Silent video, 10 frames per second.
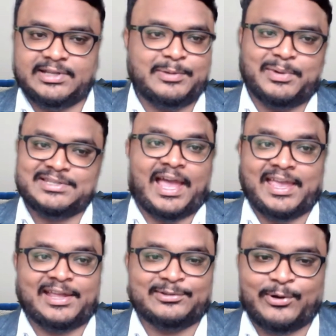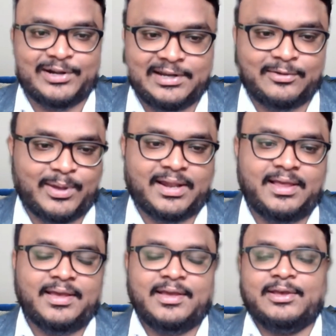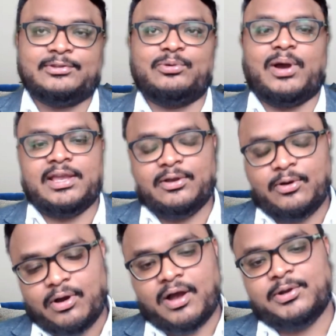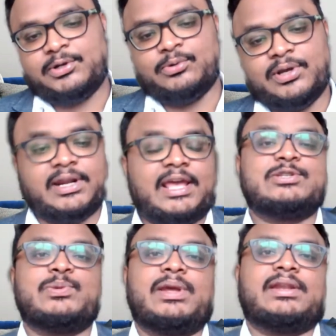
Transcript: much, I can score really well. So I go on to graduate